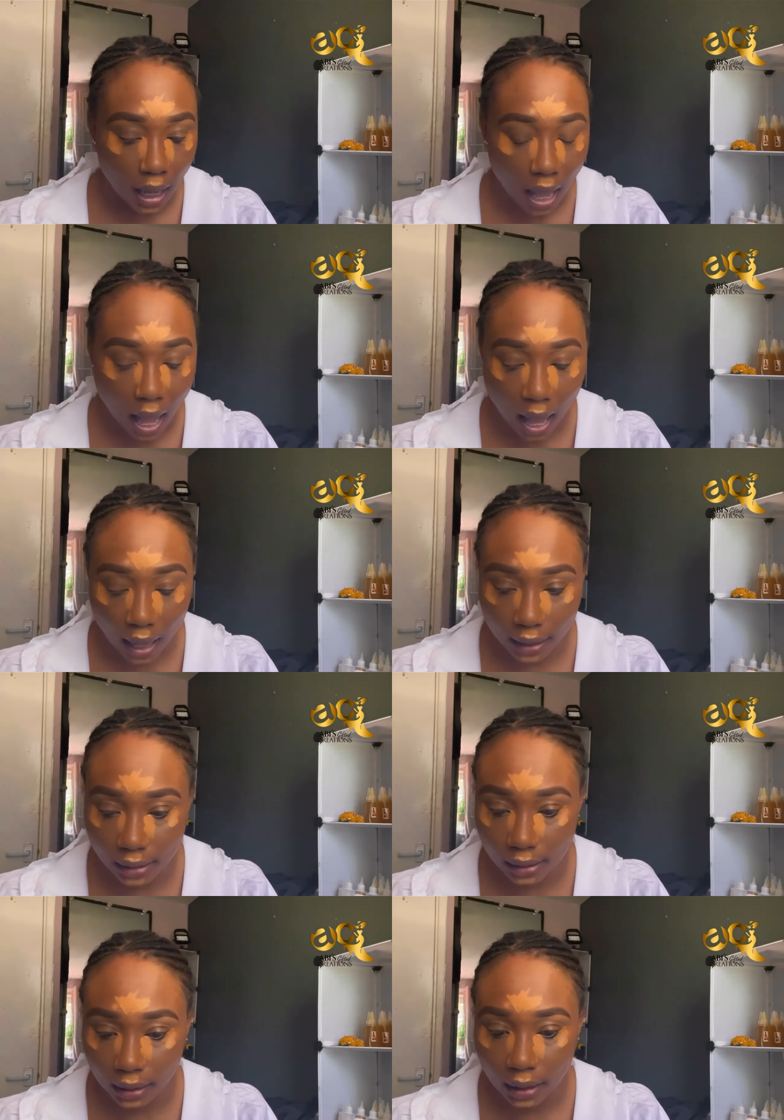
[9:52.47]

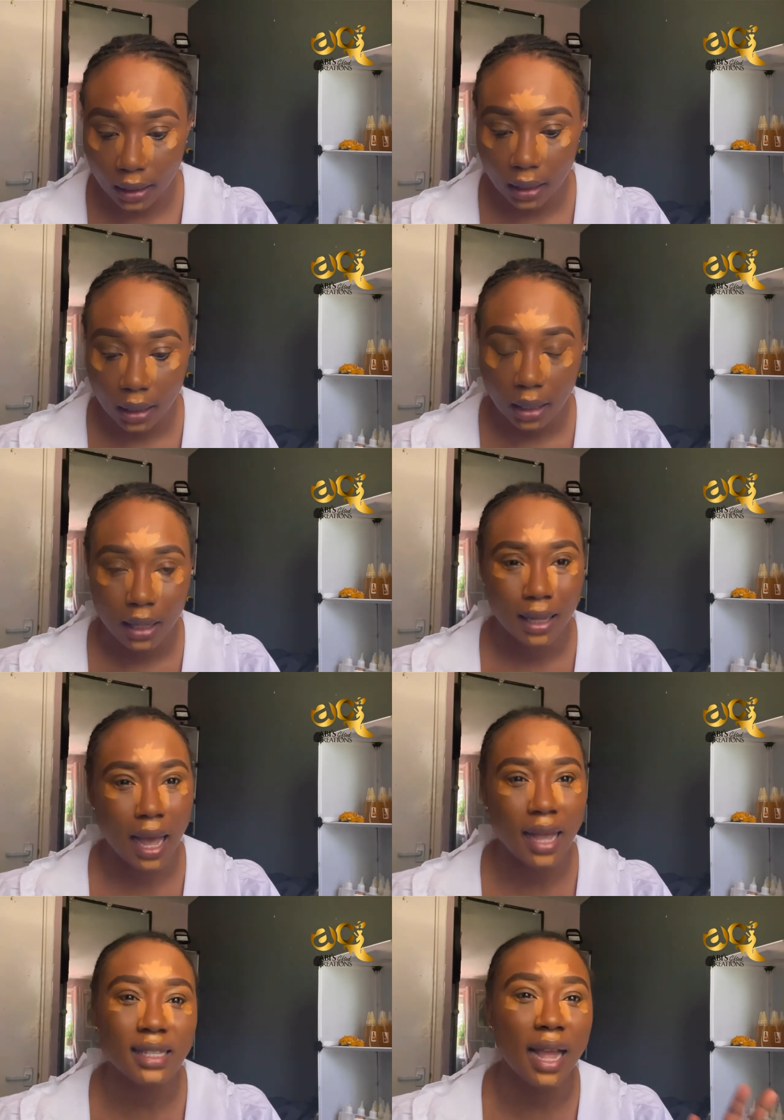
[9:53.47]
And
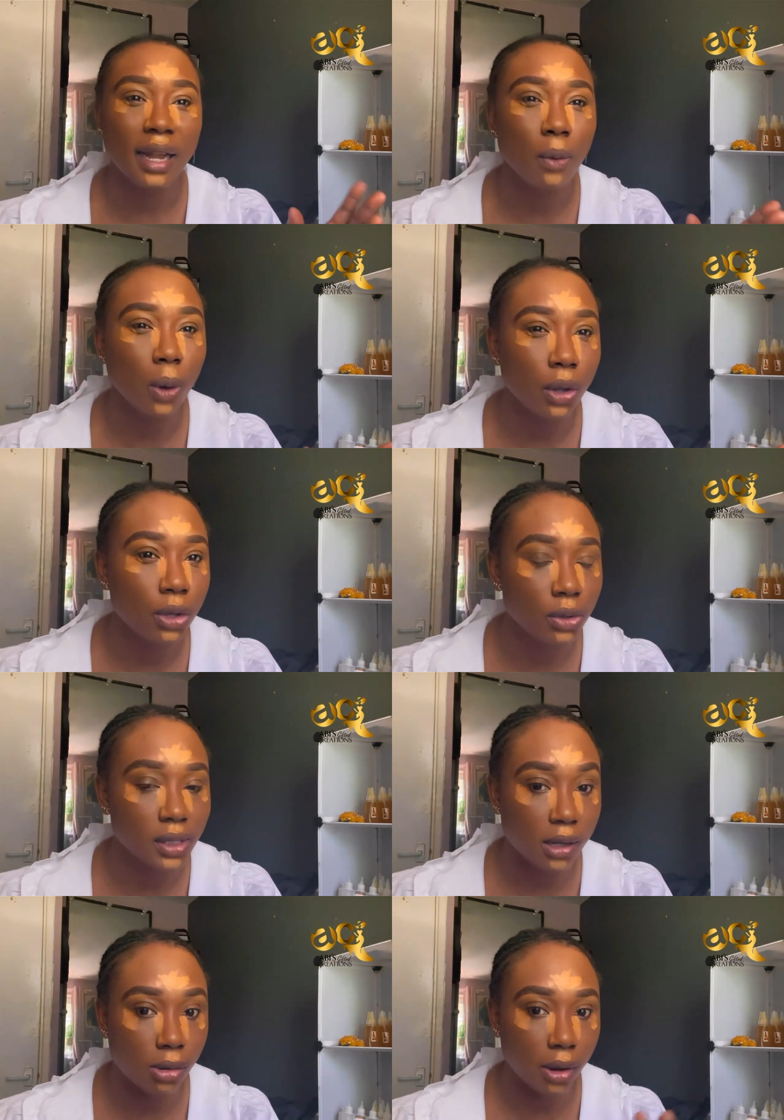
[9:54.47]
Guys, I didn't want to use
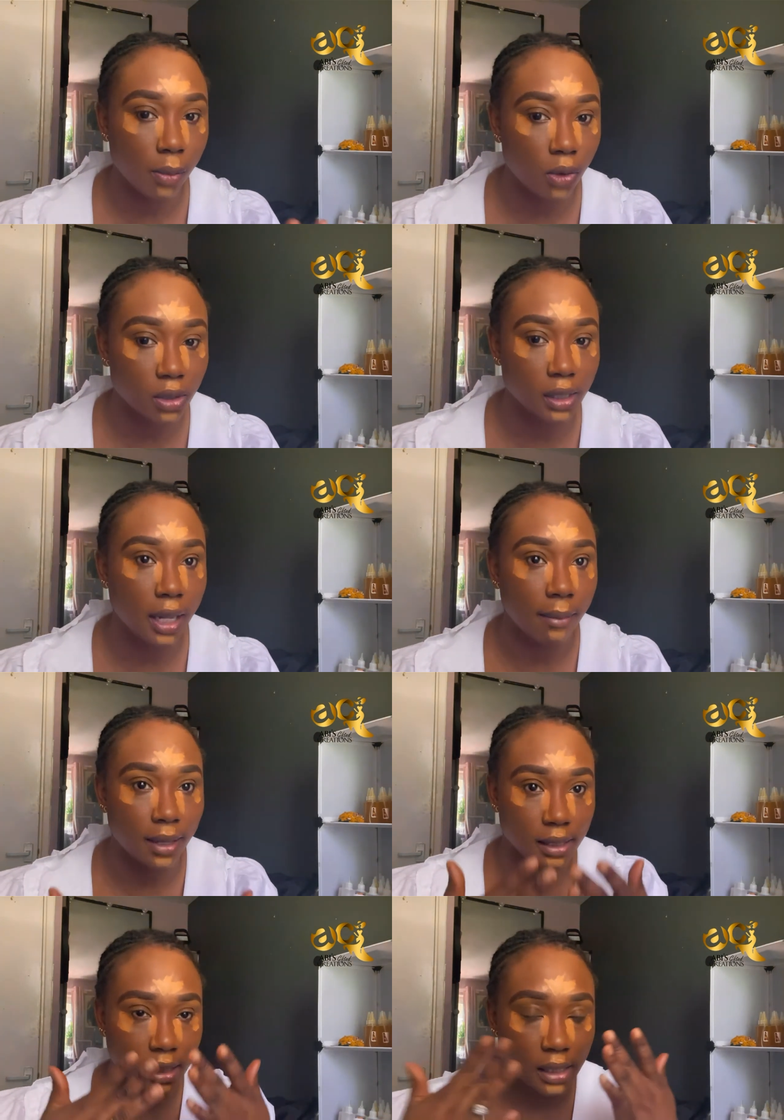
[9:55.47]
a cream concealer, but
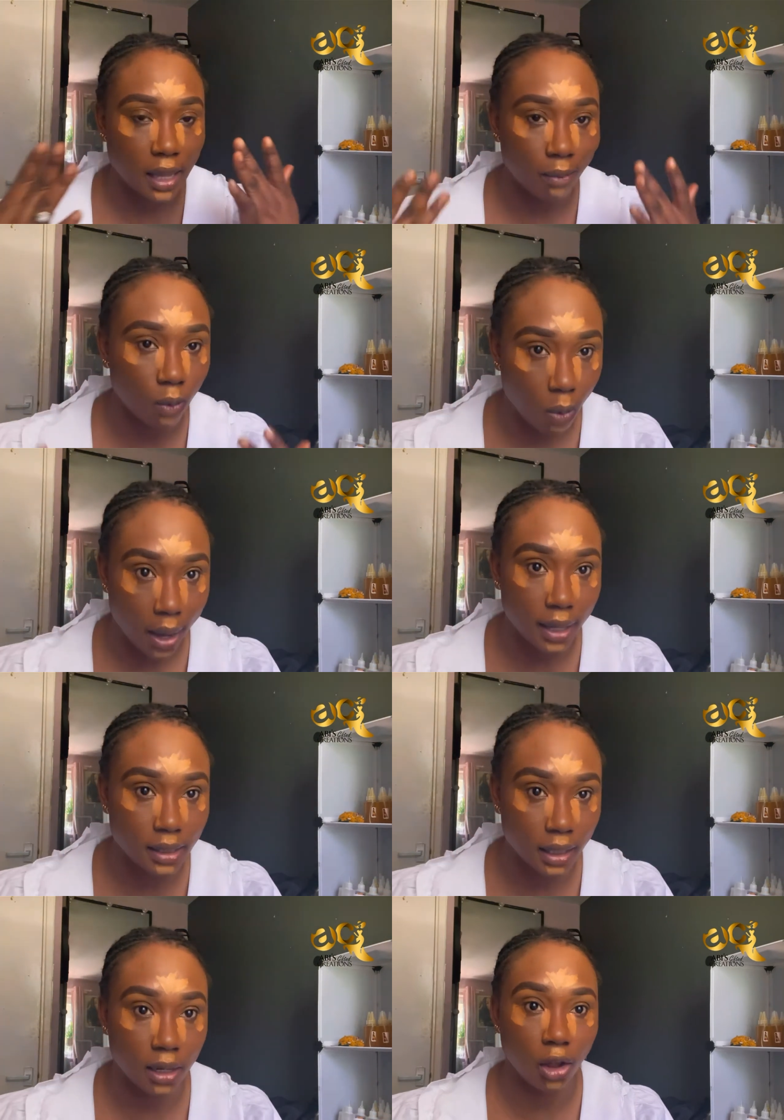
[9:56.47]
since I'm
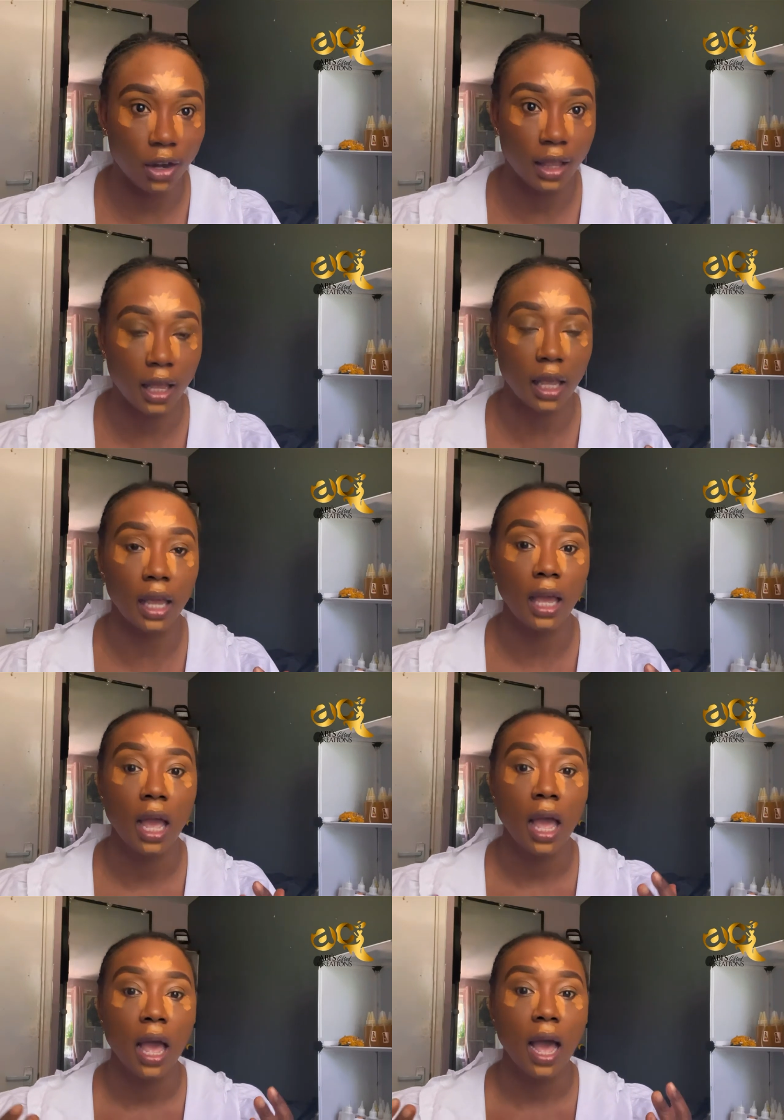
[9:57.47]
waiting on the
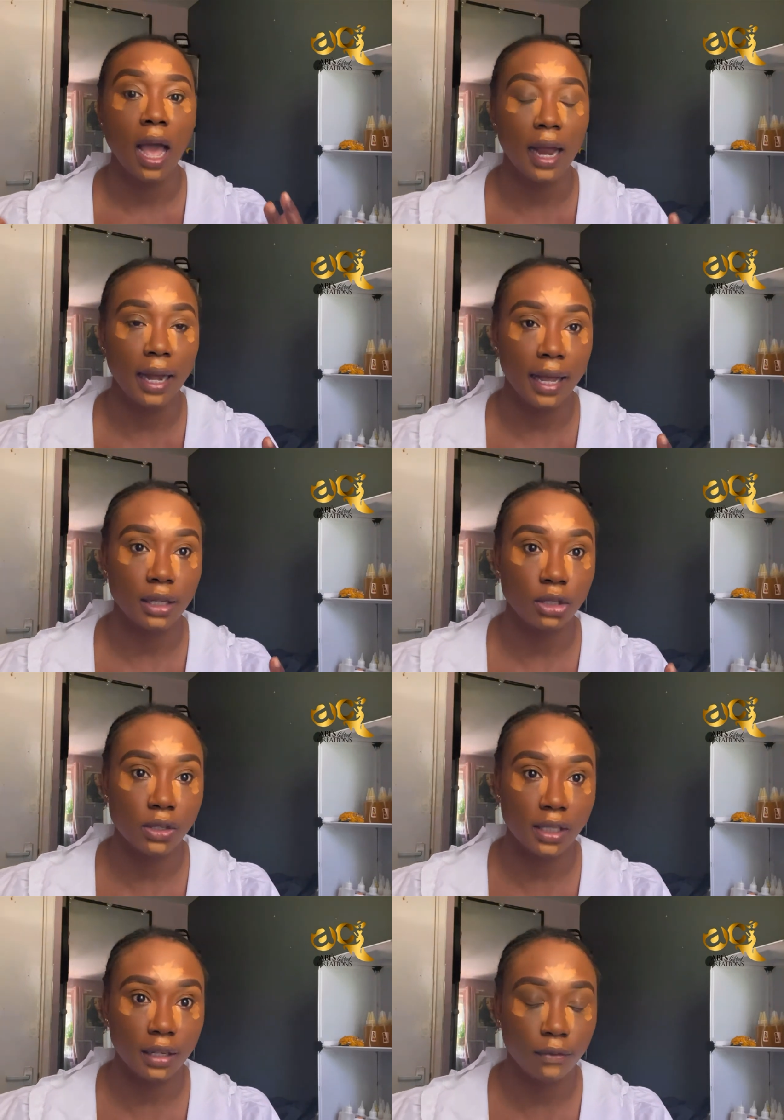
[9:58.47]
highlight to
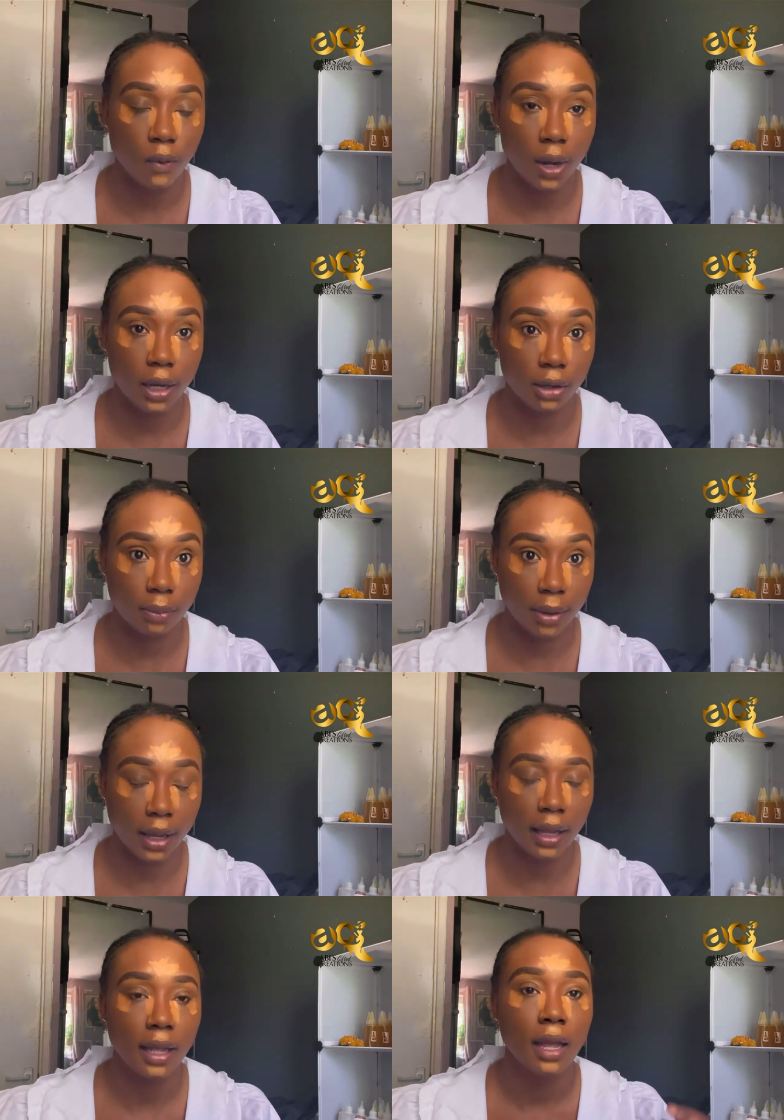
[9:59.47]
sit for a little
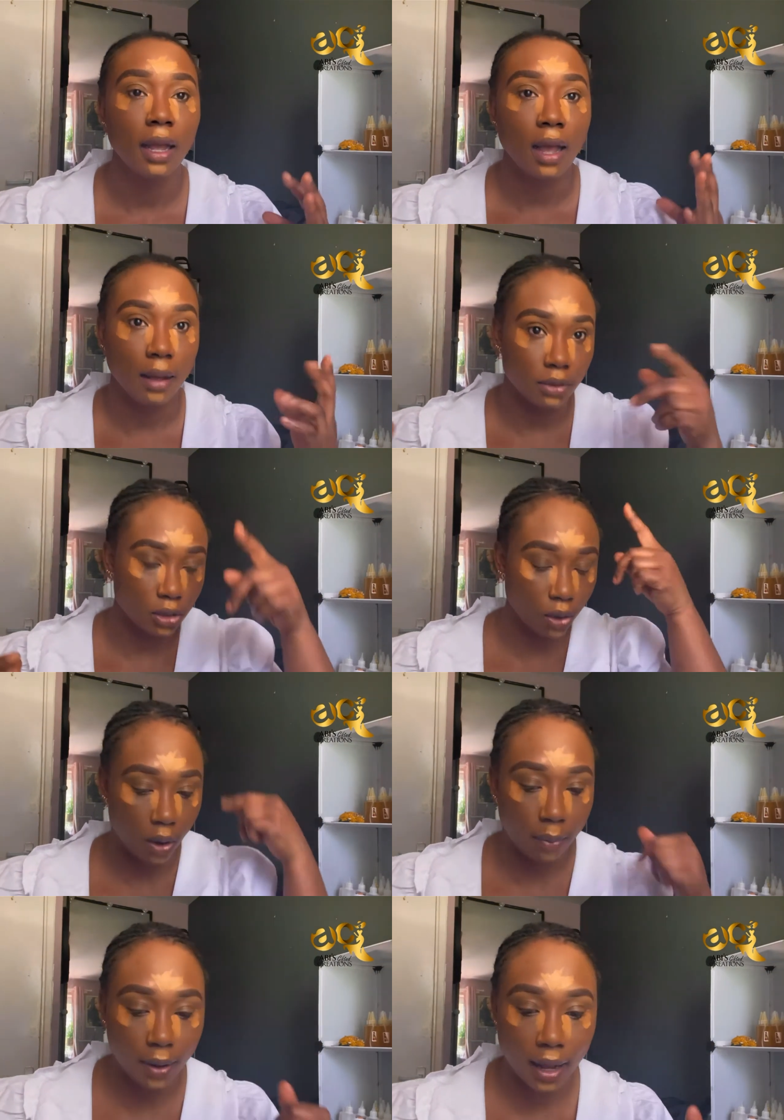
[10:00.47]
bit, I'm just going to
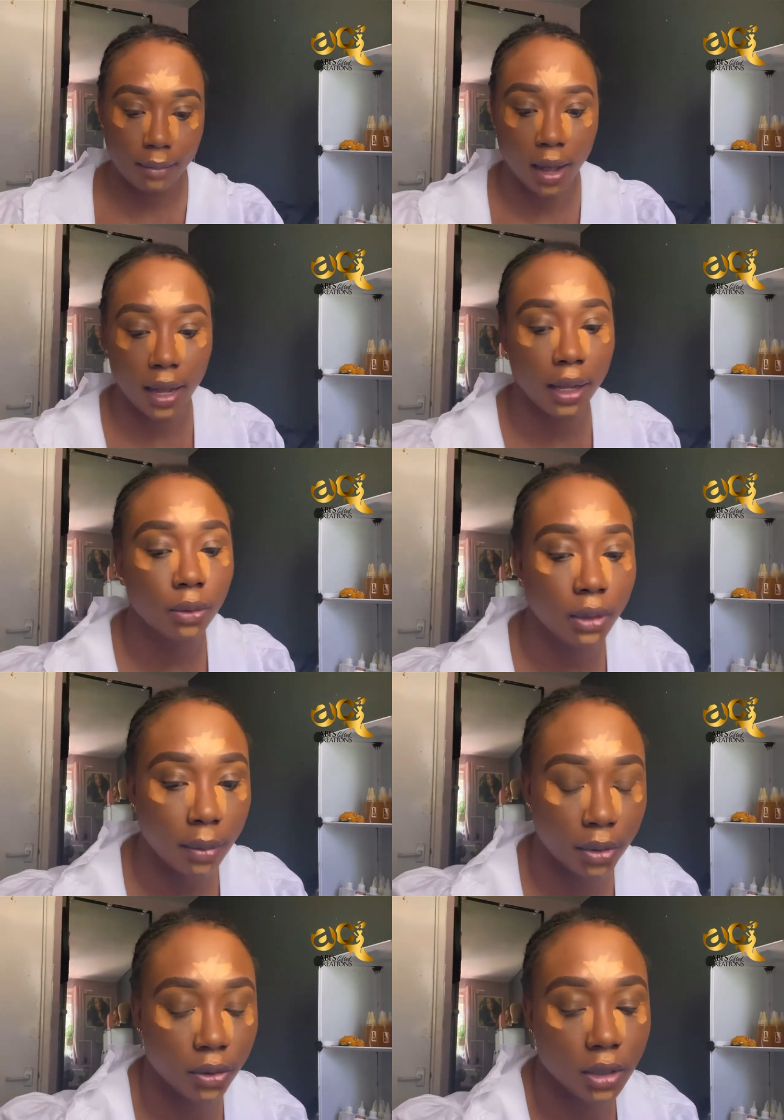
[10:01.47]
apply my Huda
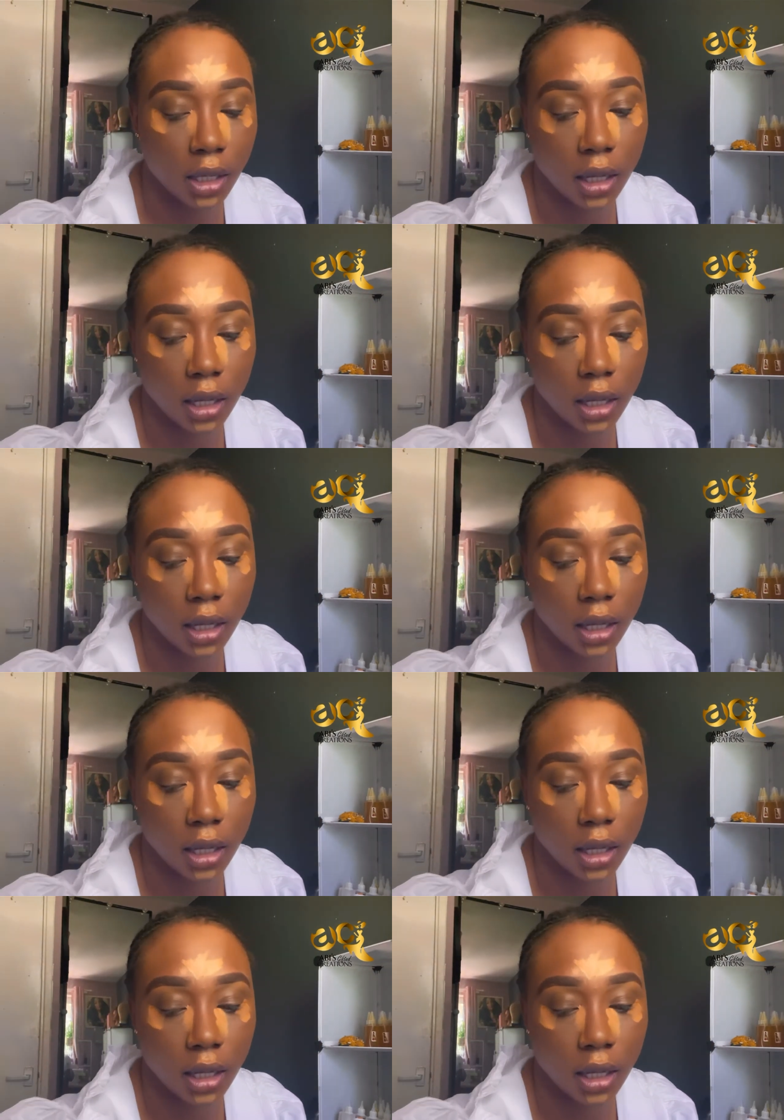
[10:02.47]
Beauty